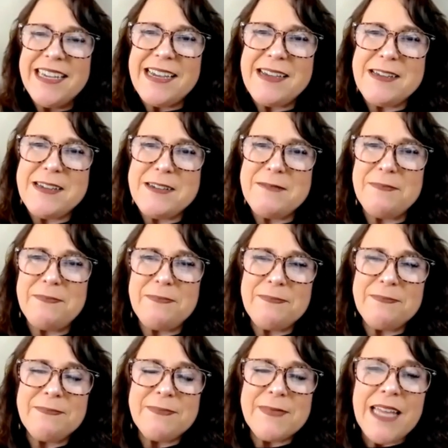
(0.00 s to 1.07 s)
I
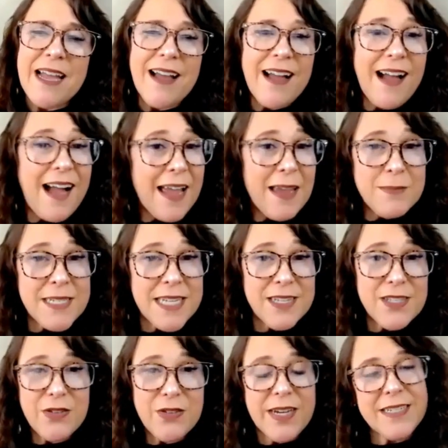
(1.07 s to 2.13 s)
am
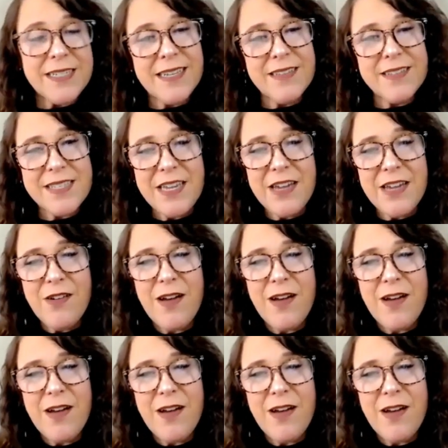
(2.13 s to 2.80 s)
Desiree Del Zio.